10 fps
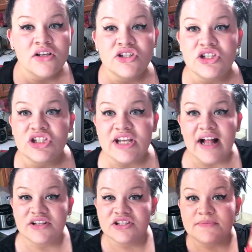She
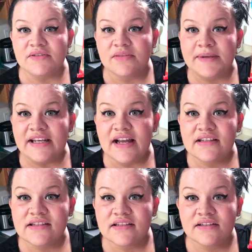challenged me with
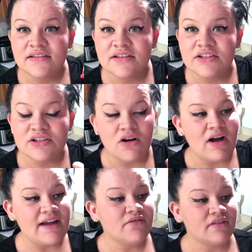peanuts. So
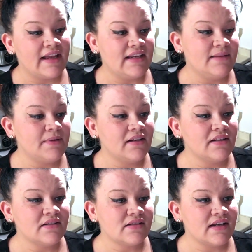I don't like eat
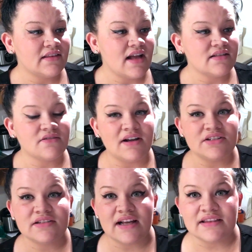peanuts like that, so I
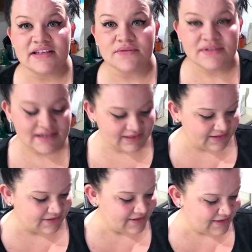just got these ones at
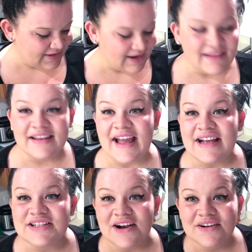the
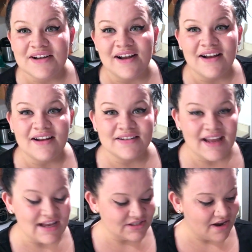cash
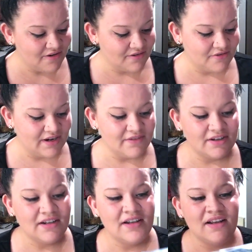out,
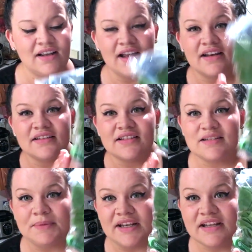whatever, and
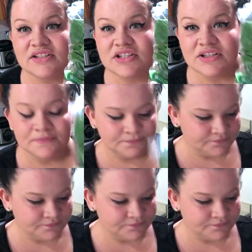spinach,